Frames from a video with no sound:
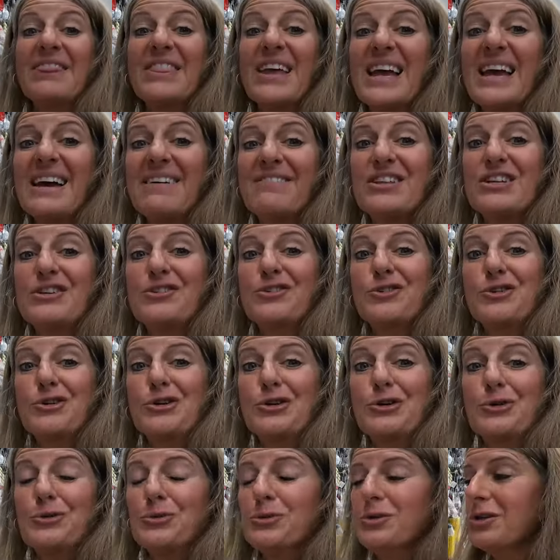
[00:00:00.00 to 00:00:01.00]
They have these
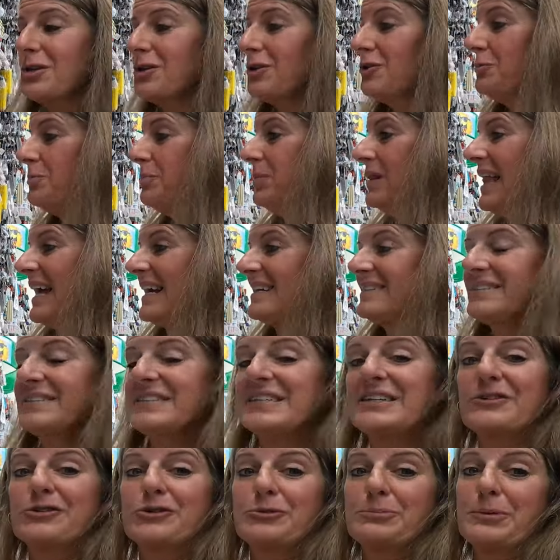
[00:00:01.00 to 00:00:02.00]
cute little
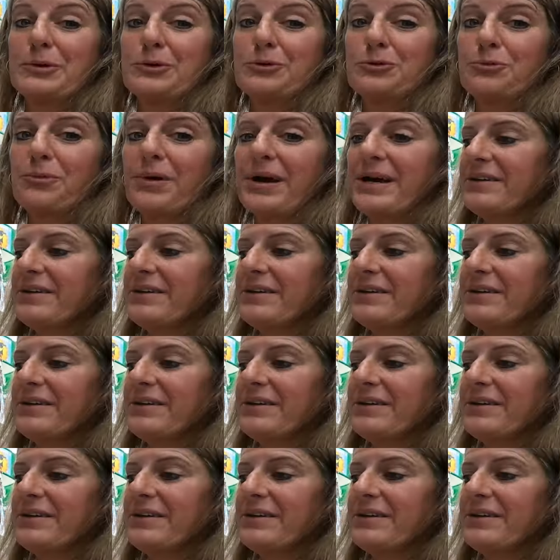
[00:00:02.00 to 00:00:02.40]
plastic spoon